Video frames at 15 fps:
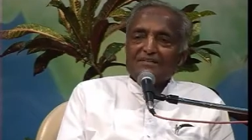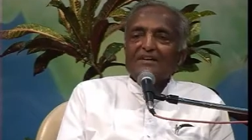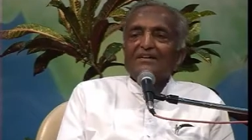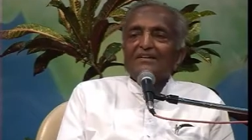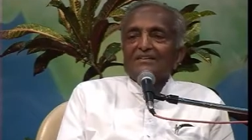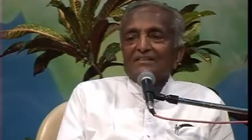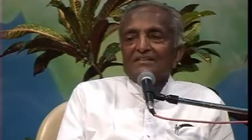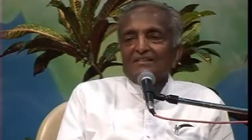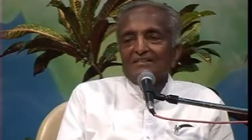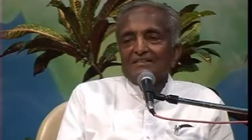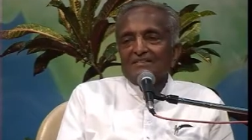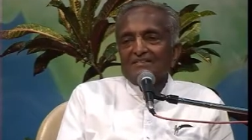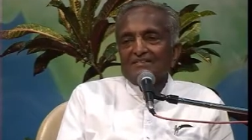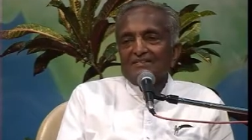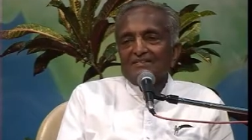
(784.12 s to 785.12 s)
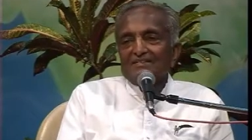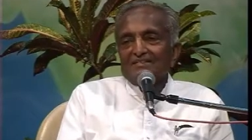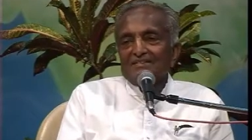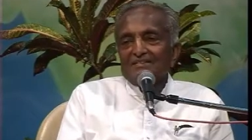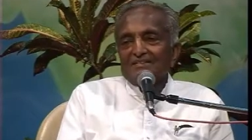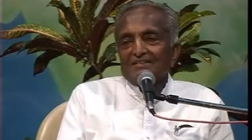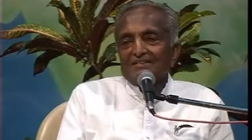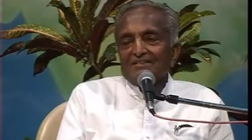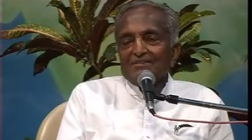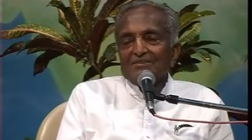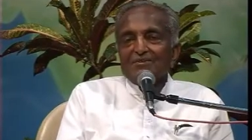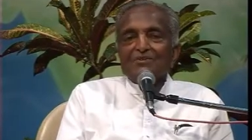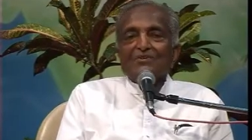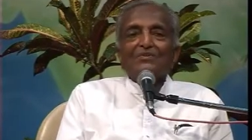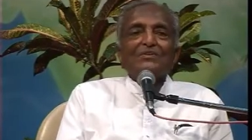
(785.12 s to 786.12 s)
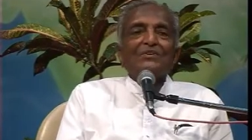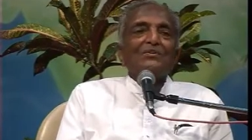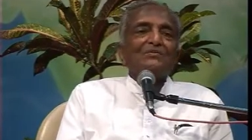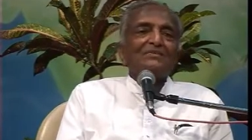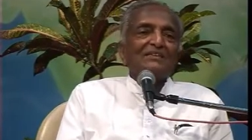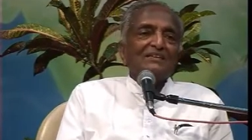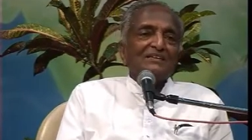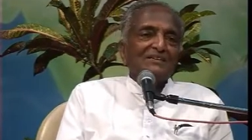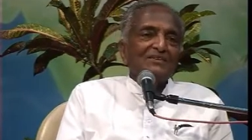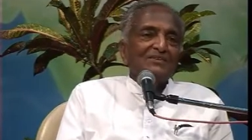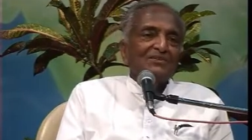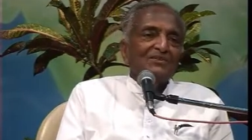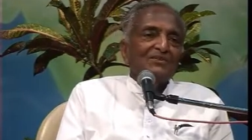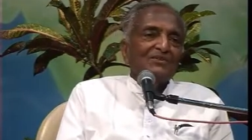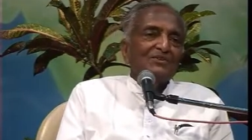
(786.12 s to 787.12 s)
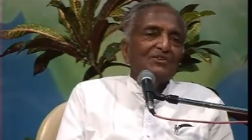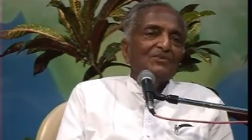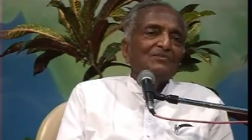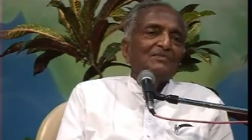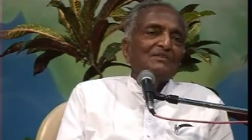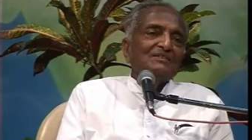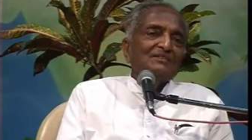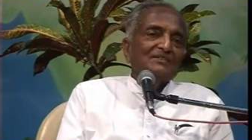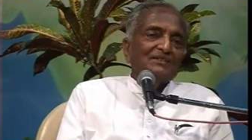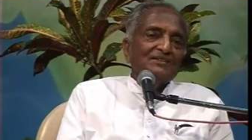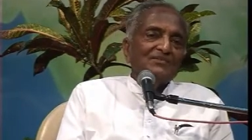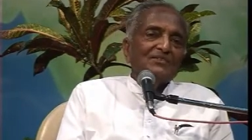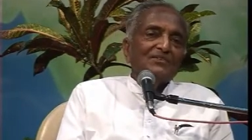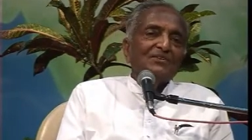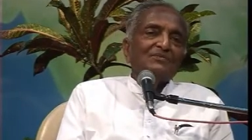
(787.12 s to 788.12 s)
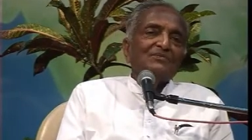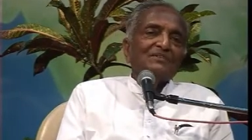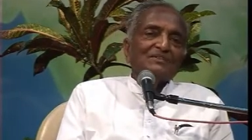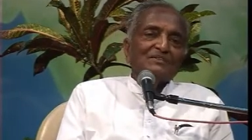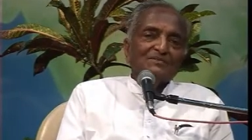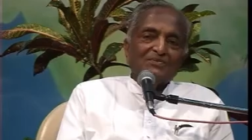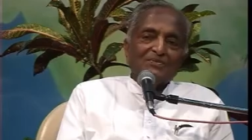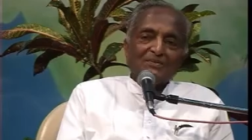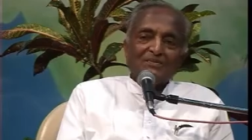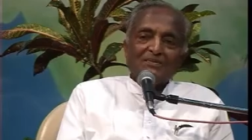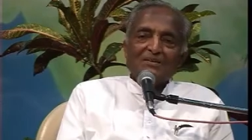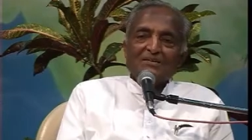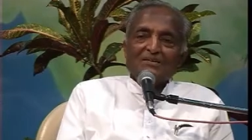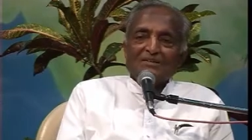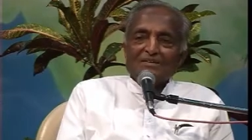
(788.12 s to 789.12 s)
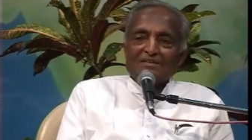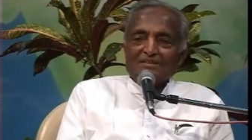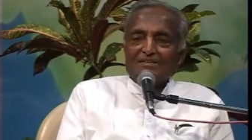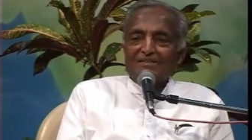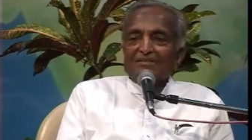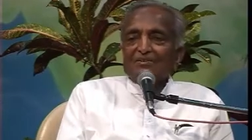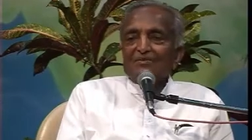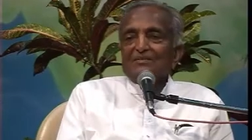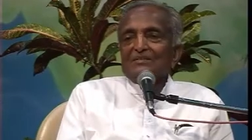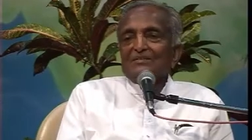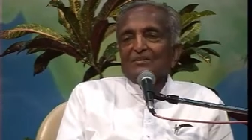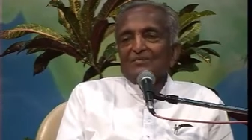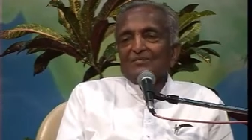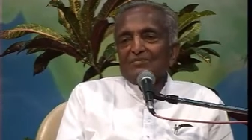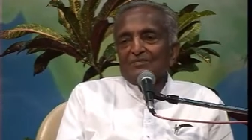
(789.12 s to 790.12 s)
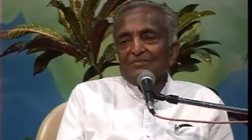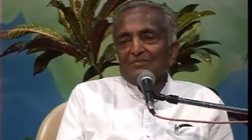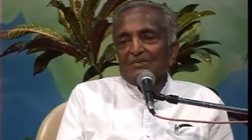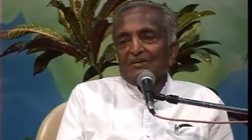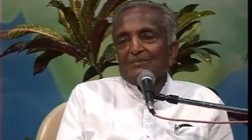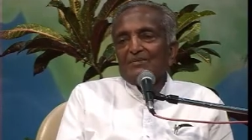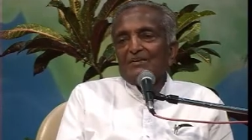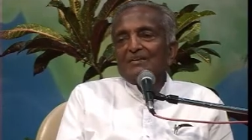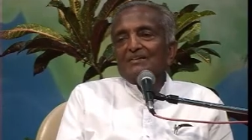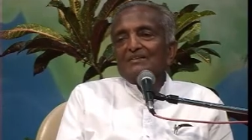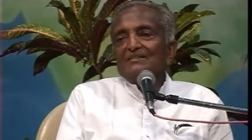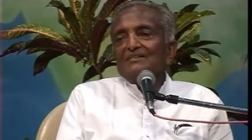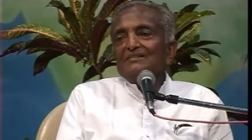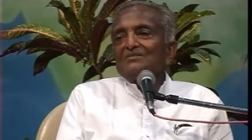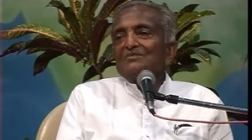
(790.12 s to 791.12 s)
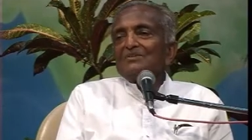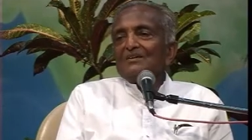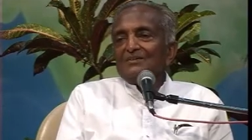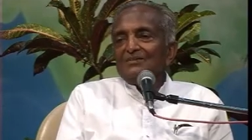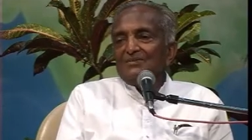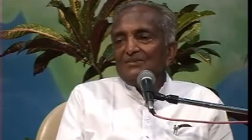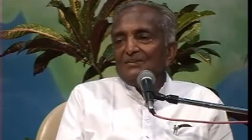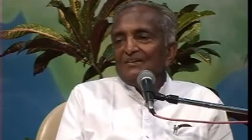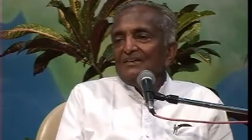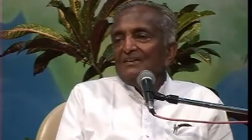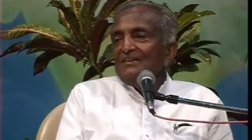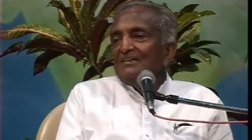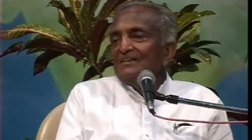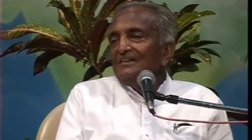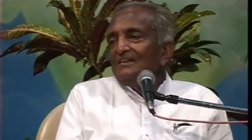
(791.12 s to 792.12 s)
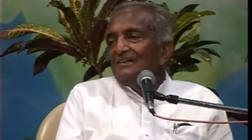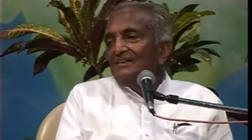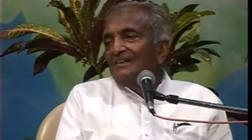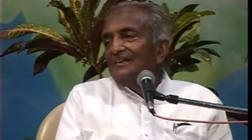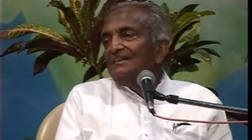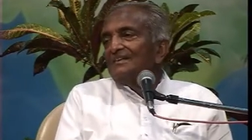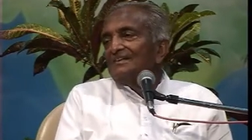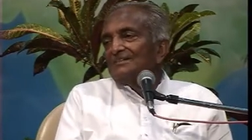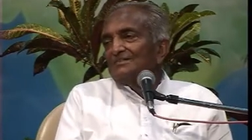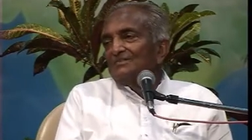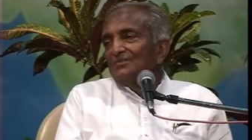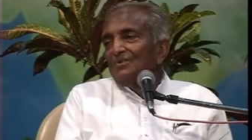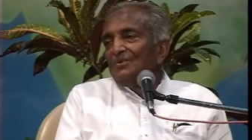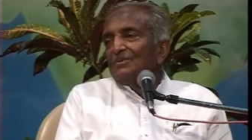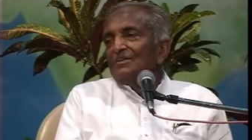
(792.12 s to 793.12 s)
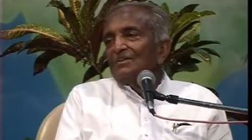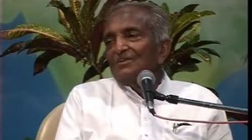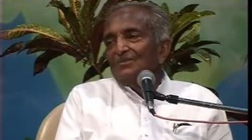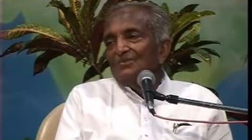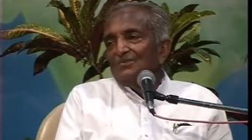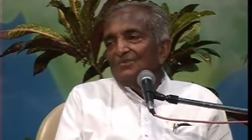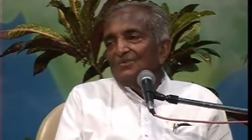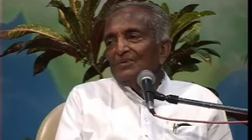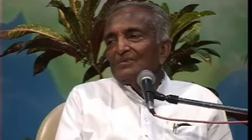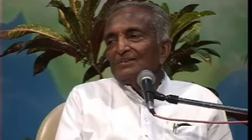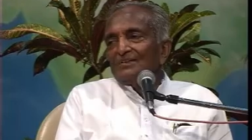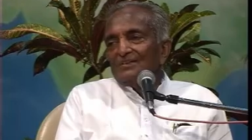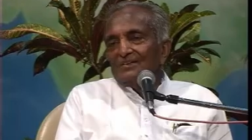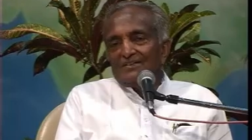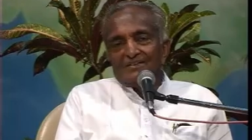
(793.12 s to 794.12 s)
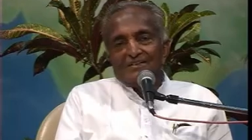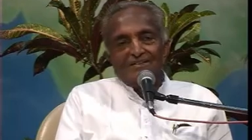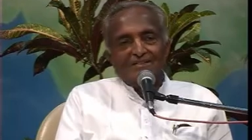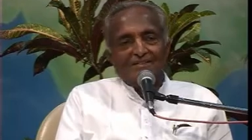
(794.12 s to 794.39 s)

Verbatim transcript: car. You know, one of the hobbies, uh, one of these uh, hobbies of Americans is to have latest model of motor car.